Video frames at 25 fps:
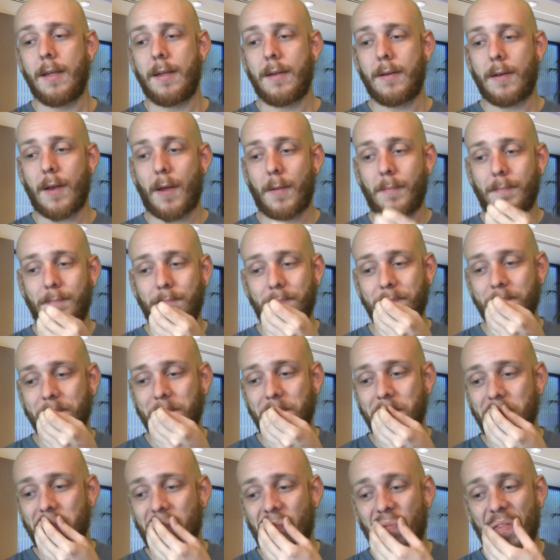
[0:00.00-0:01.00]
No.
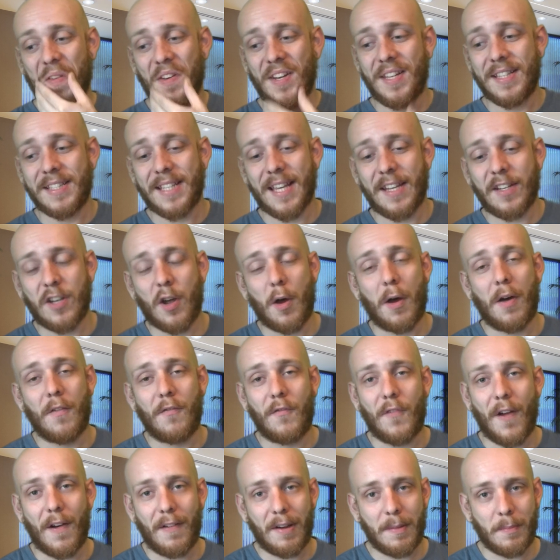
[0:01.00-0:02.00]
Nintendo are
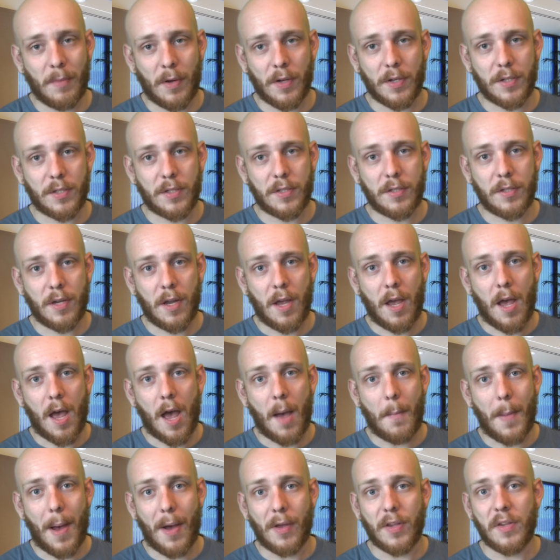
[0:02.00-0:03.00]
very much
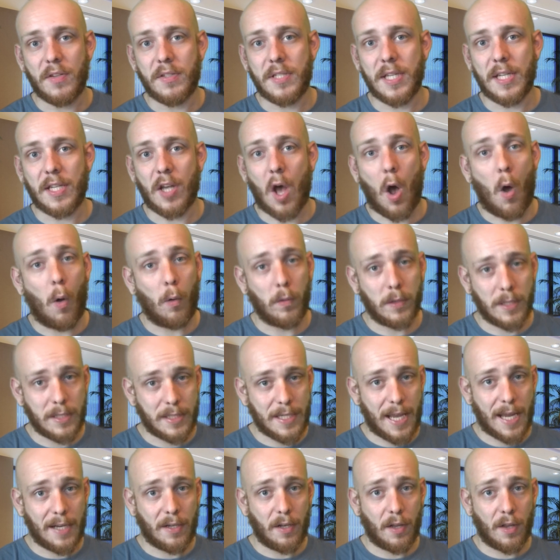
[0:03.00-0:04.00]
about using older
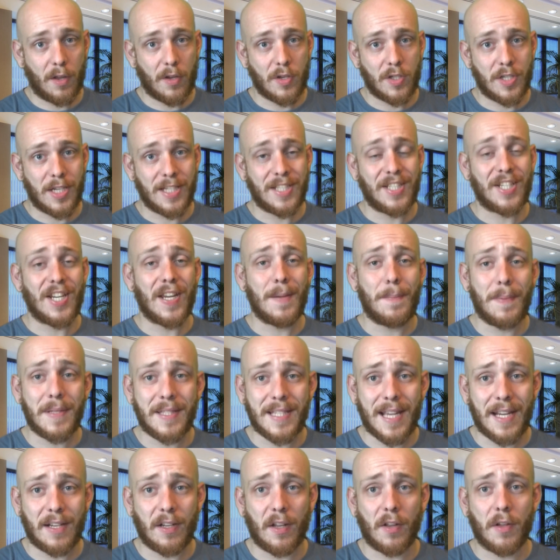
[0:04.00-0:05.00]
technology, cheaper
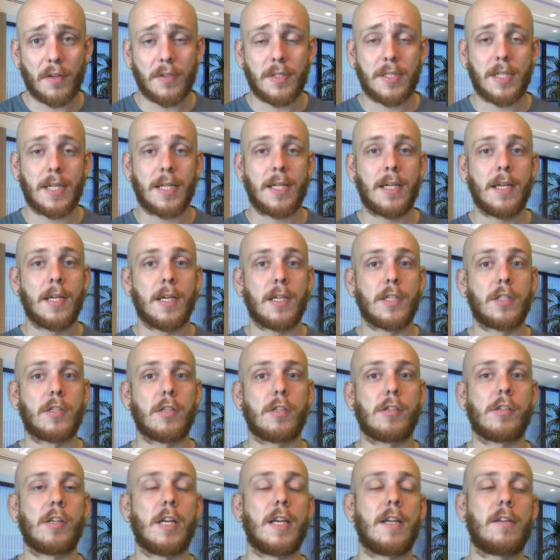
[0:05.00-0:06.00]
technology
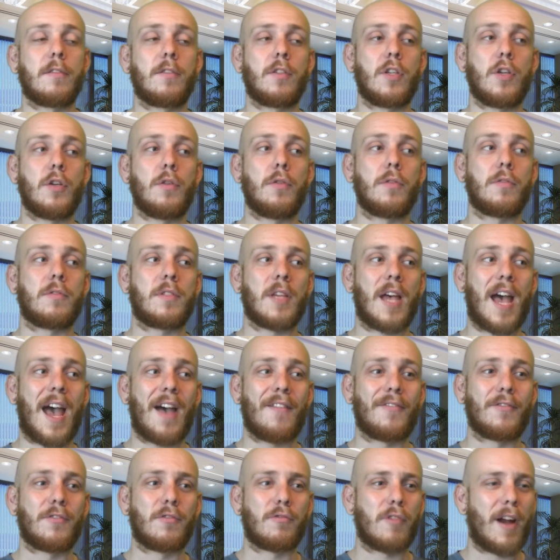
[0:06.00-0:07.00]
to
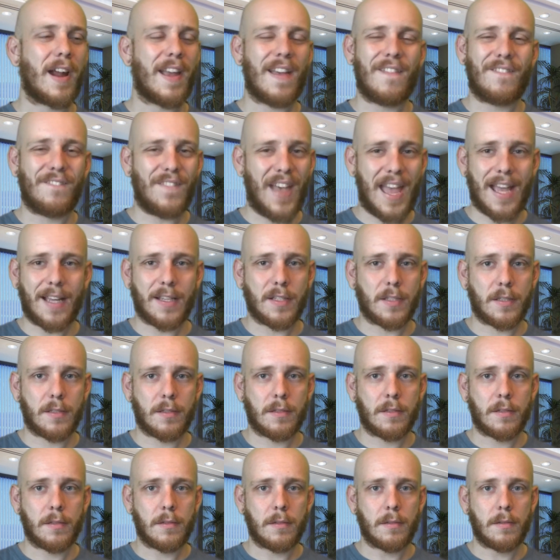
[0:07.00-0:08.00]
have great
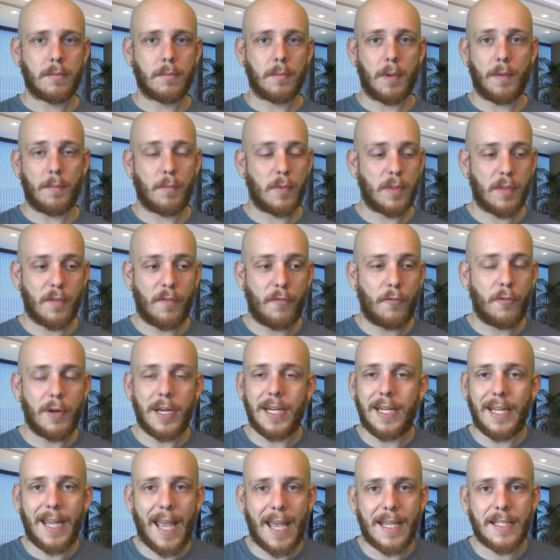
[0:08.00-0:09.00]
effects. With the
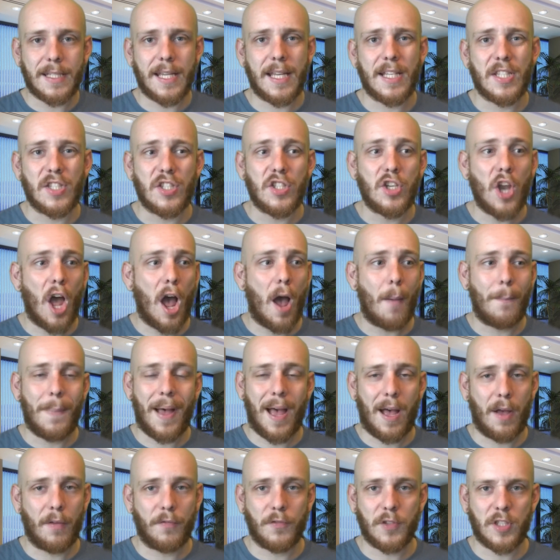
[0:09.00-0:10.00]
3DS, it's not a
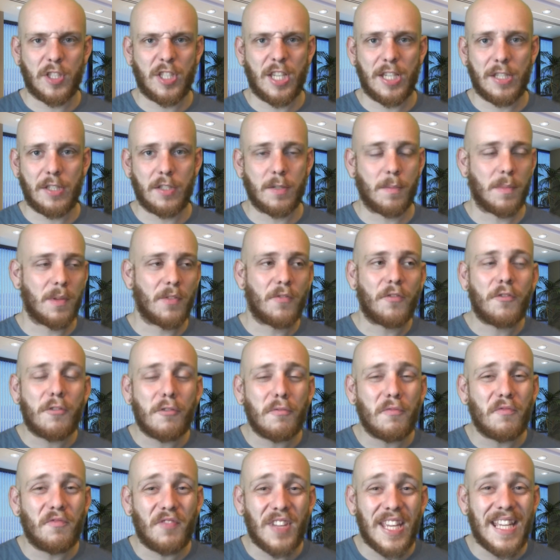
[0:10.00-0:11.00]
powerful system. The
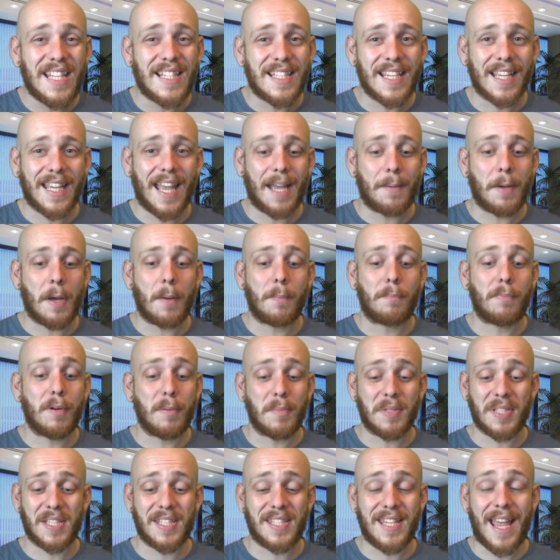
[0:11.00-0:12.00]
Vita came out at pretty
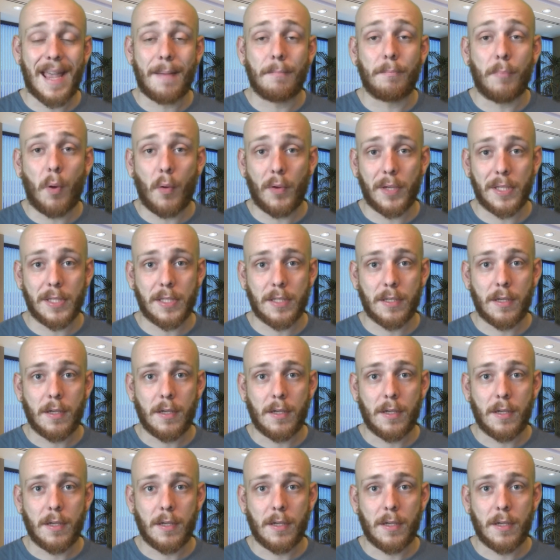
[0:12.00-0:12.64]
much the same point.